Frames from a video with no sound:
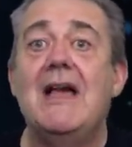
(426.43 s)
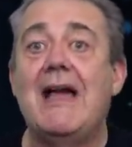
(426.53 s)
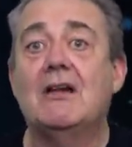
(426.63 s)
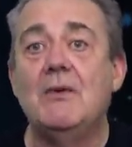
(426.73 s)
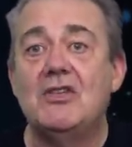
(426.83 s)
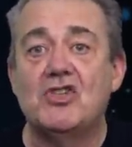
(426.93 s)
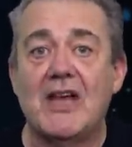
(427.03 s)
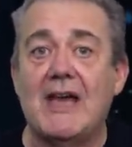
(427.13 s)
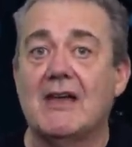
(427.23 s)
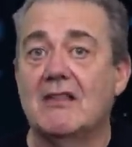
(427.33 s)
How can we
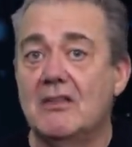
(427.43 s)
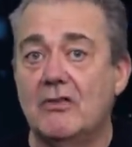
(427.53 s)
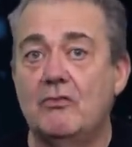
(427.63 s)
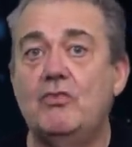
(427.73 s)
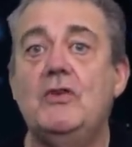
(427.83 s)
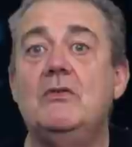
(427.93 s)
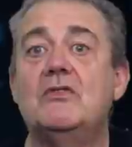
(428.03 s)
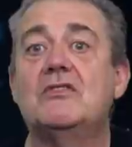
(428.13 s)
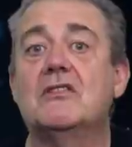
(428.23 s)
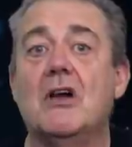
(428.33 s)
check that the
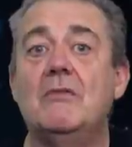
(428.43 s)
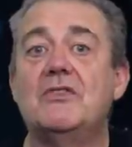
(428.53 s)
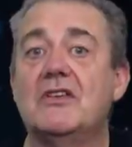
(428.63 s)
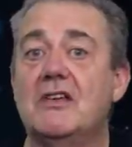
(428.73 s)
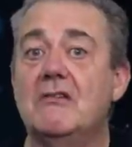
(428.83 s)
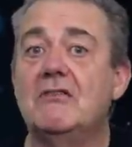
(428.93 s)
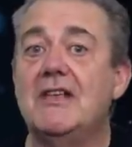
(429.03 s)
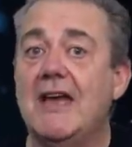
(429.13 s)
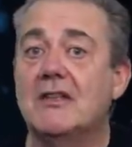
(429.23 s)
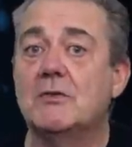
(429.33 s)
routes to common
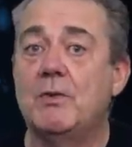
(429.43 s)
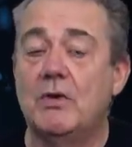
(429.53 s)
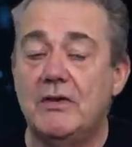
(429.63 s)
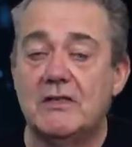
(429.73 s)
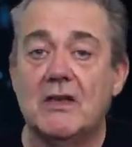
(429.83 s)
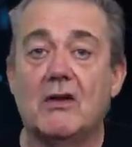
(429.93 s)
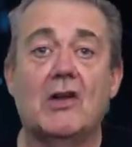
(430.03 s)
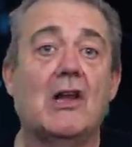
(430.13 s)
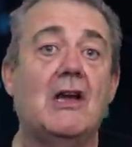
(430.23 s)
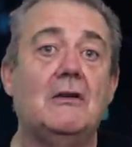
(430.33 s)
security exploits are
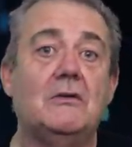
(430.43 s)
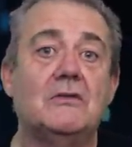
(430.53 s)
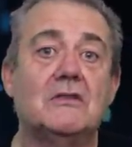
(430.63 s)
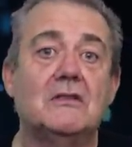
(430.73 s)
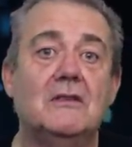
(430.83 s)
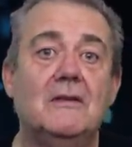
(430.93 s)
closed?